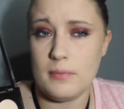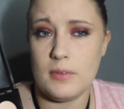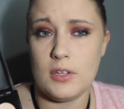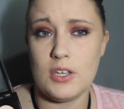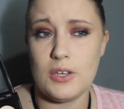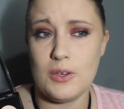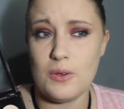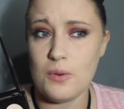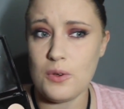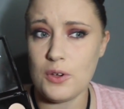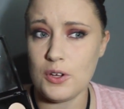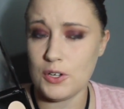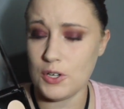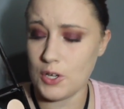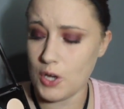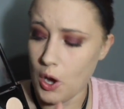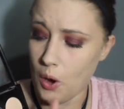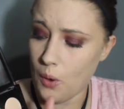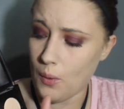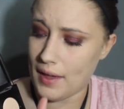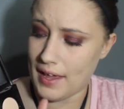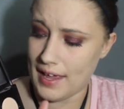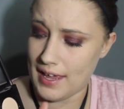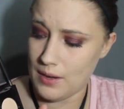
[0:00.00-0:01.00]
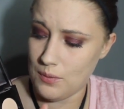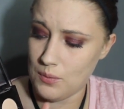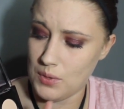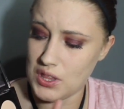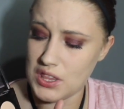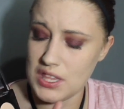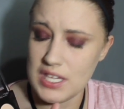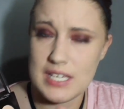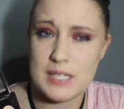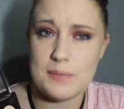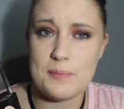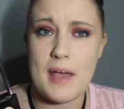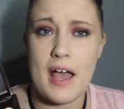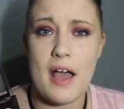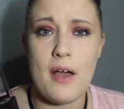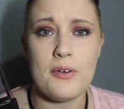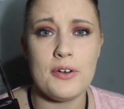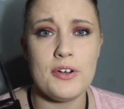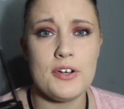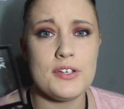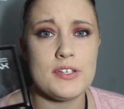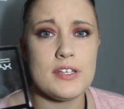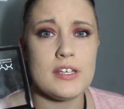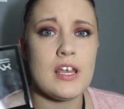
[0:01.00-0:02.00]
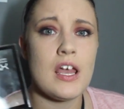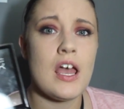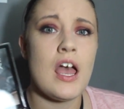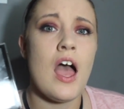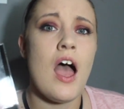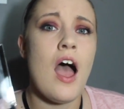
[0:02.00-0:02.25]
You could go in with these powders.